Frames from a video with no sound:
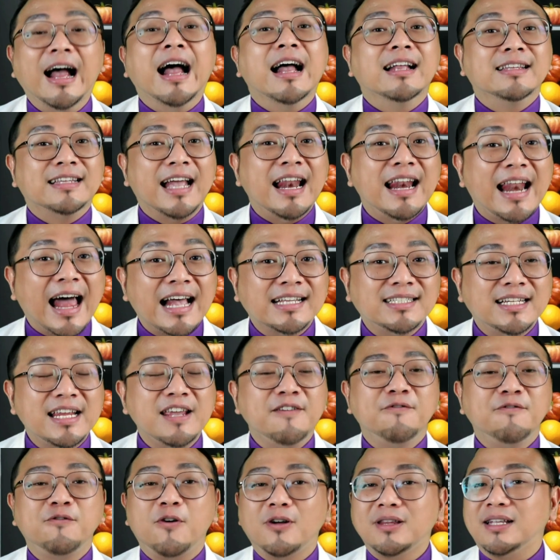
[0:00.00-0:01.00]
Then lastly,
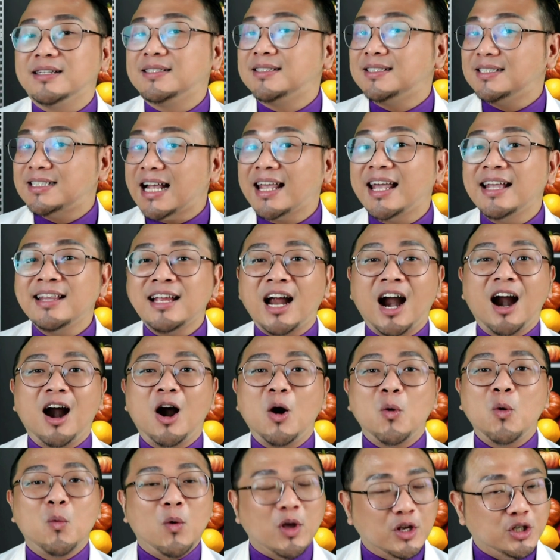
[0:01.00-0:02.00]
for the second R,
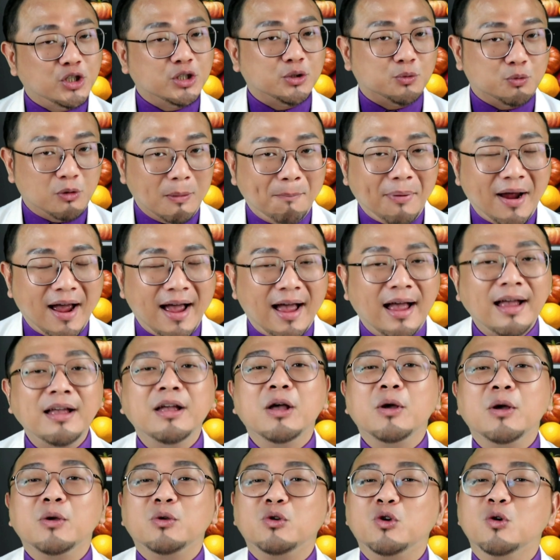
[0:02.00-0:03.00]
which is repair,
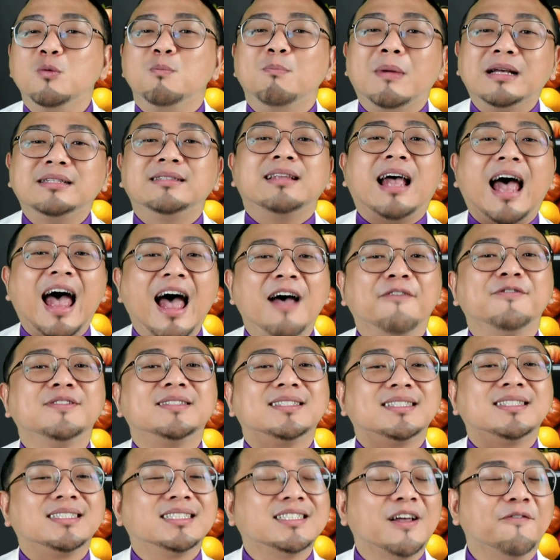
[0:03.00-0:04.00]
you must have
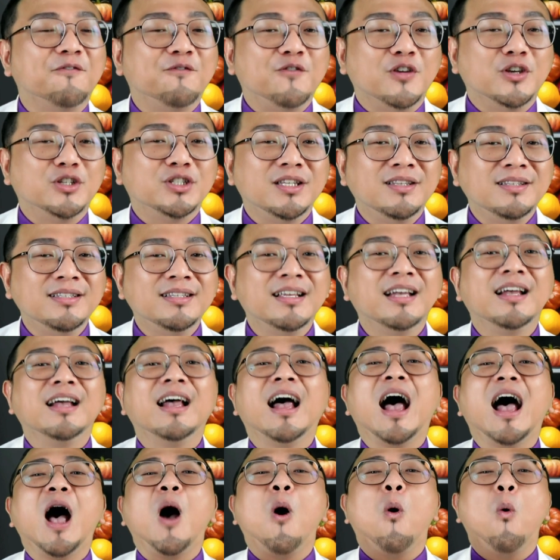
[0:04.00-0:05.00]
sufficient
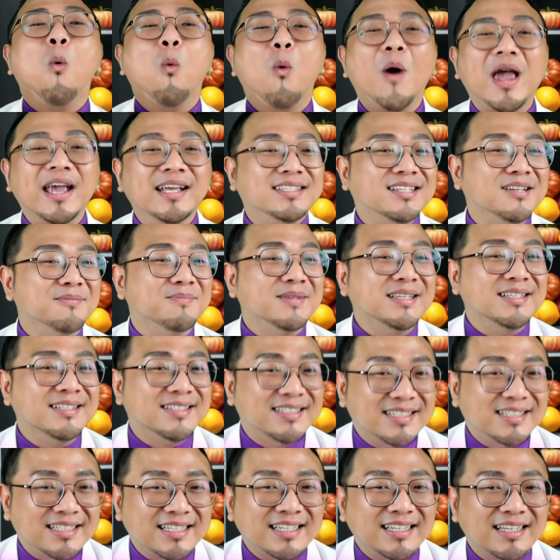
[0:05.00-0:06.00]
vitamin
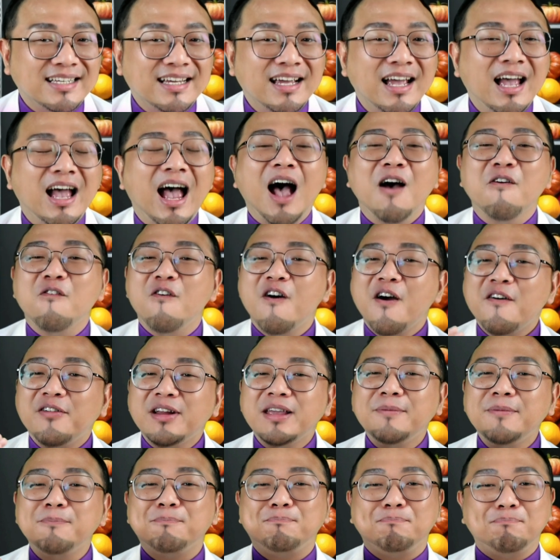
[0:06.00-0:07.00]
C. A
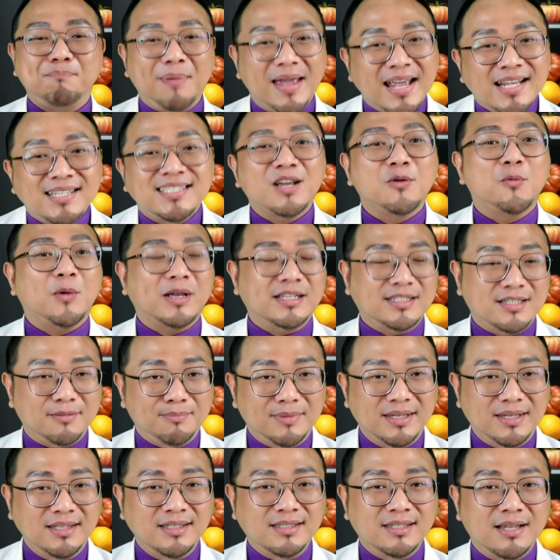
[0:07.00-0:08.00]
very basic
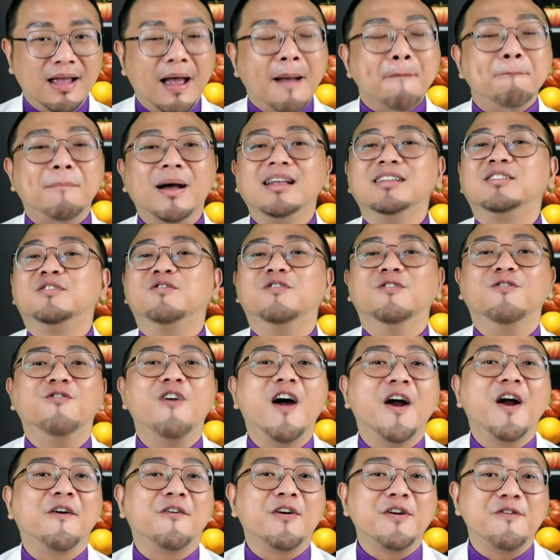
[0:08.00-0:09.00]
vitamin, but it's
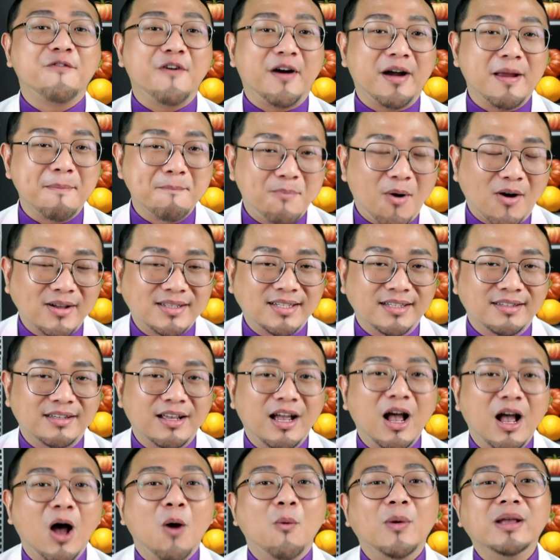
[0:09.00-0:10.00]
very, very important.
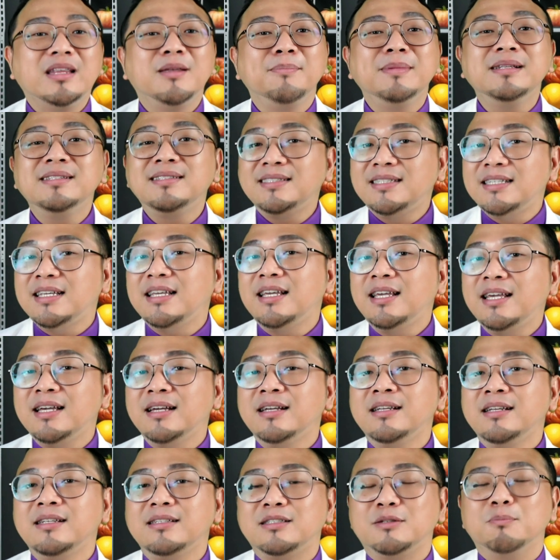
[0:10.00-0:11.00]
Vitamin C here
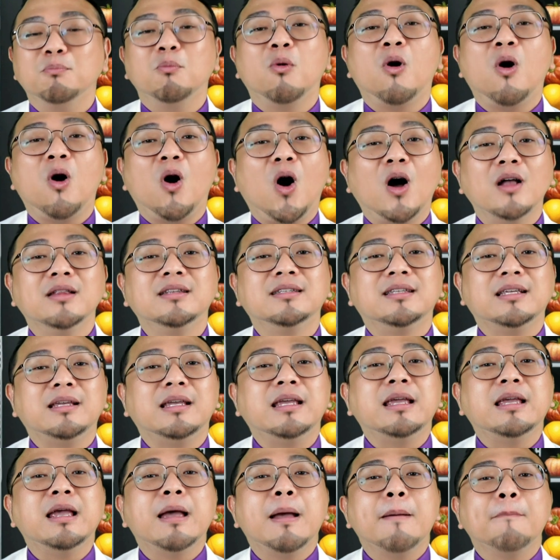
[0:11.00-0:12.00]
is more on the
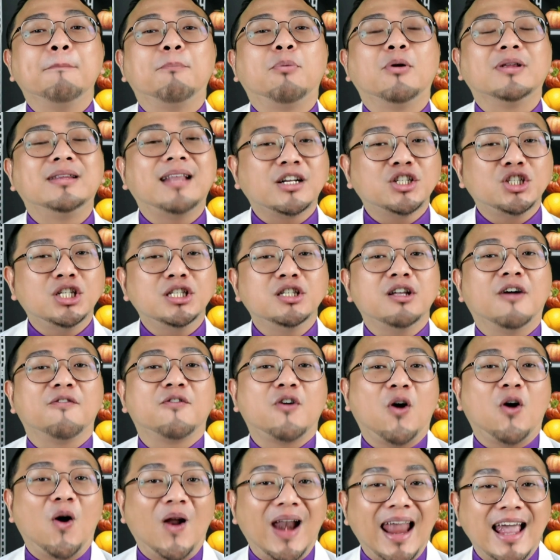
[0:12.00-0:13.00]
production of
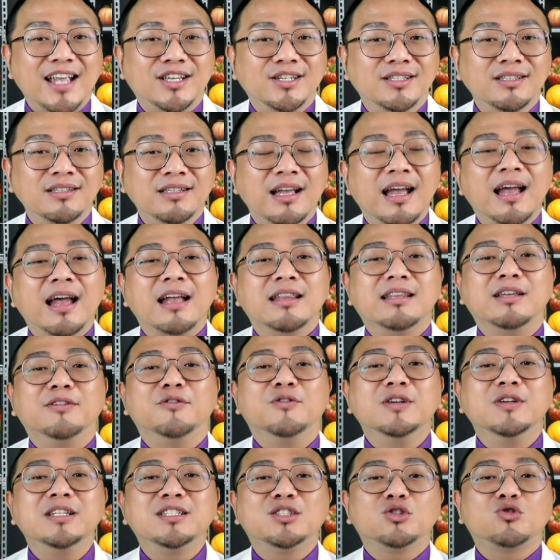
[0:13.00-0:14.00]
collagen, the
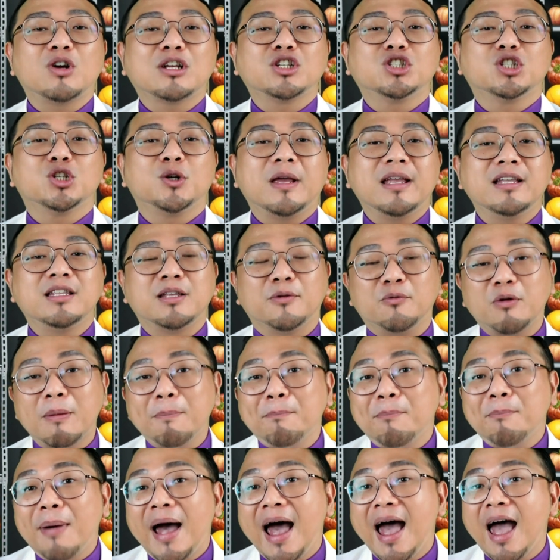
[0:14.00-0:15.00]
restructuring, the
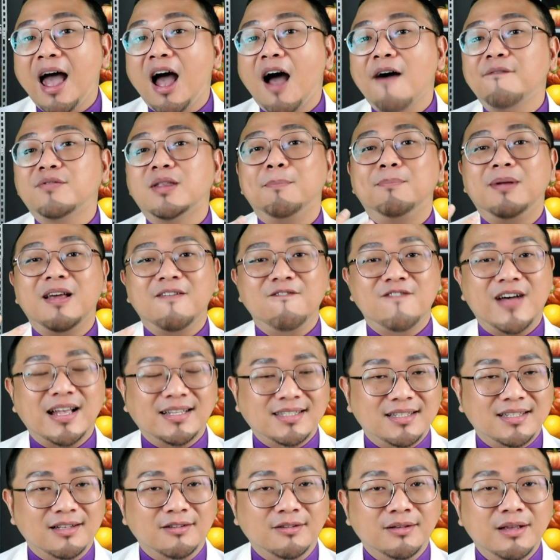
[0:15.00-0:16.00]
repair of the blood
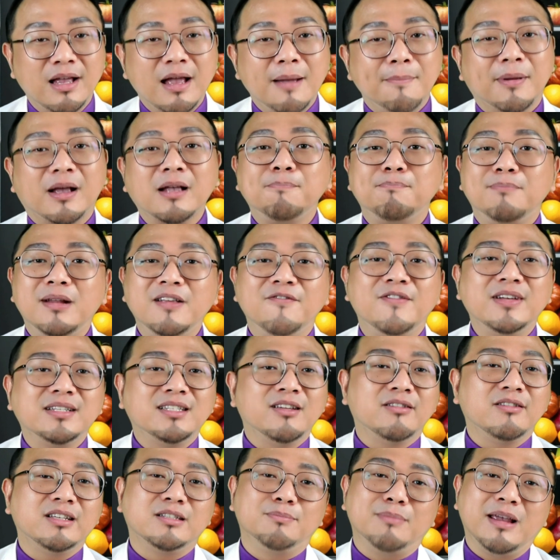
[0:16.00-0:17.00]
vessel. Because blood
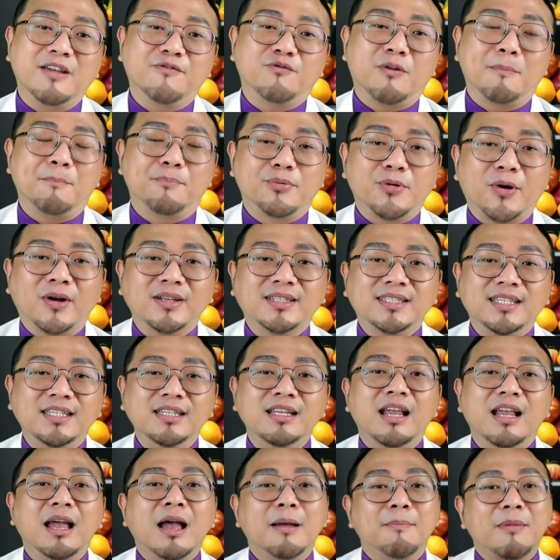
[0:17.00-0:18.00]
vessel is made from
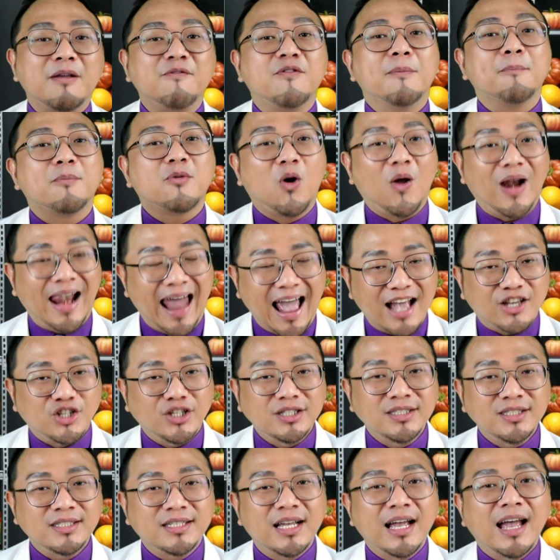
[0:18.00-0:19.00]
protein, made from
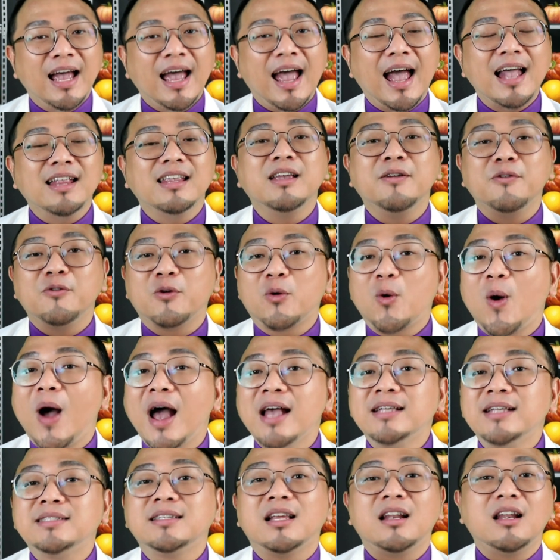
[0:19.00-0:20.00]
collagen, and it
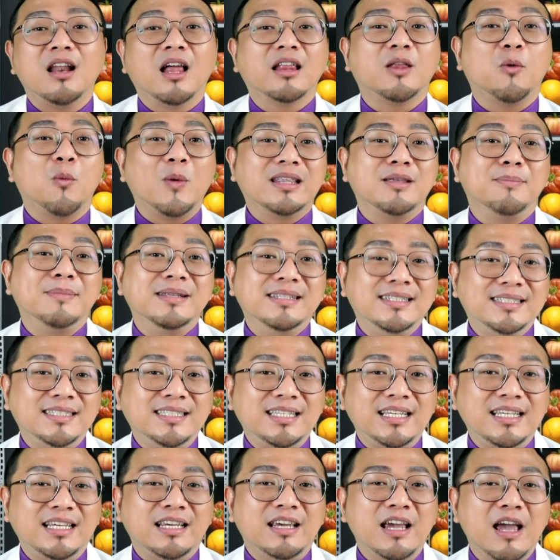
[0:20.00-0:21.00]
requires a lot of vitamin
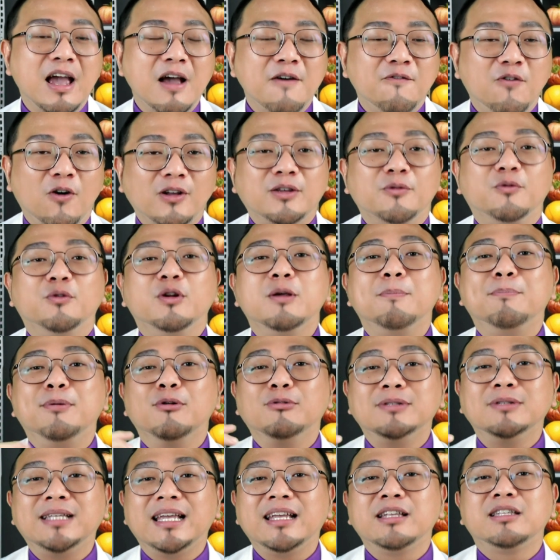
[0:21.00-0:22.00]
C for the
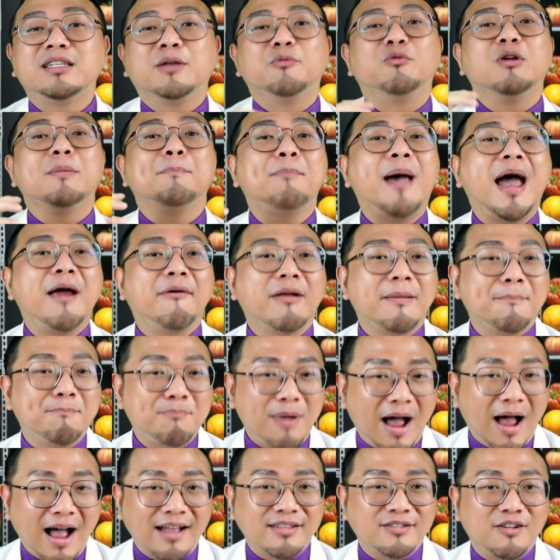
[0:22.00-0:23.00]
rebuilding, the repairing
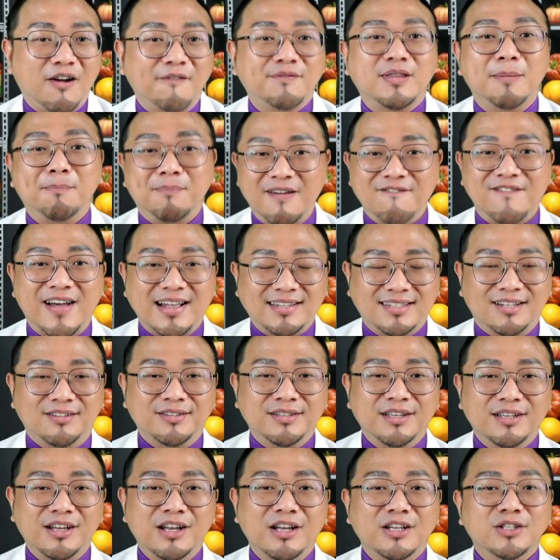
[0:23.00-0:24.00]
part of the blood vessel.
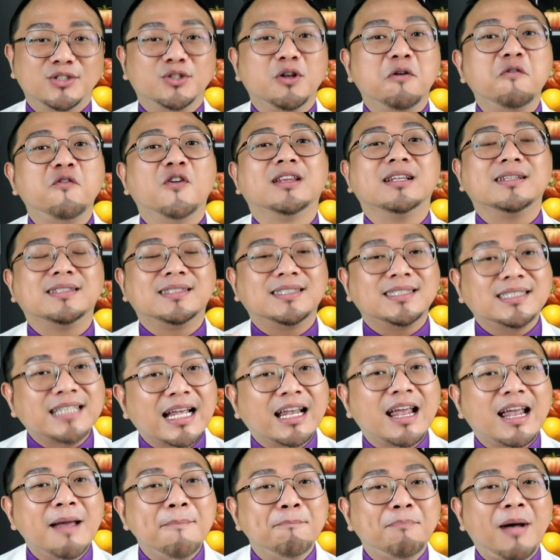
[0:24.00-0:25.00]
So for the
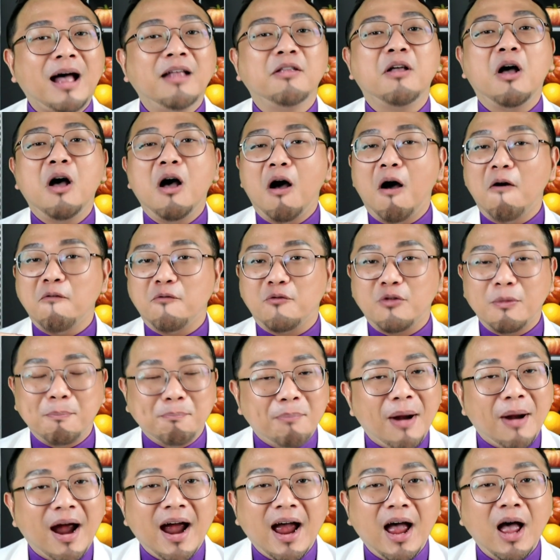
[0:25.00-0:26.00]
second part of
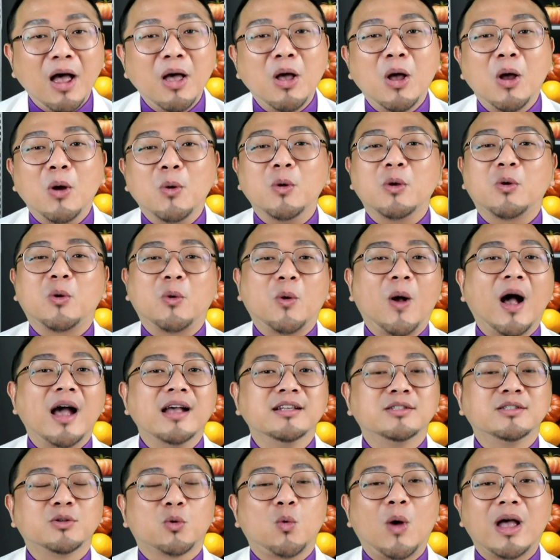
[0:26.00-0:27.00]
repair,
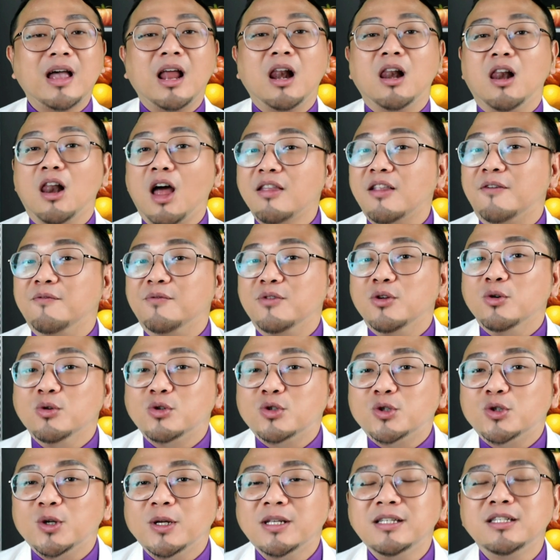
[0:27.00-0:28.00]
requires quite a lot of
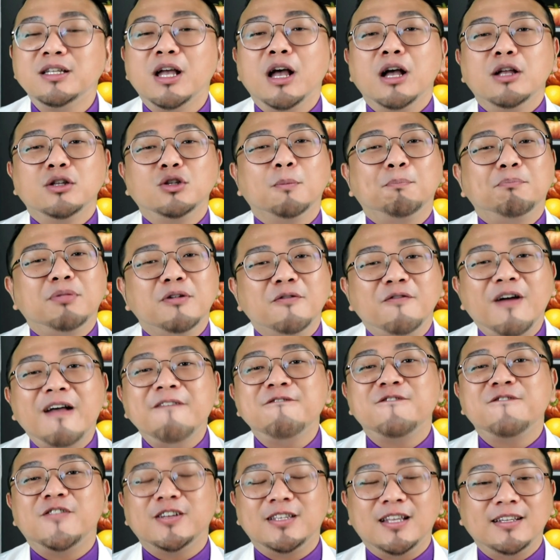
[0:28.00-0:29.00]
nutrients to
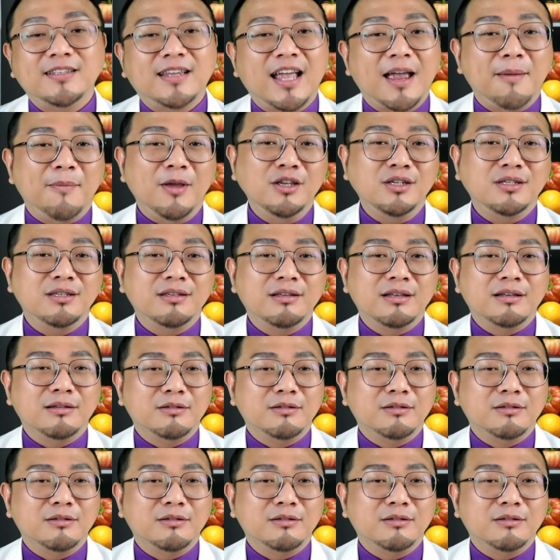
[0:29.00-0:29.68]
prevent further damage.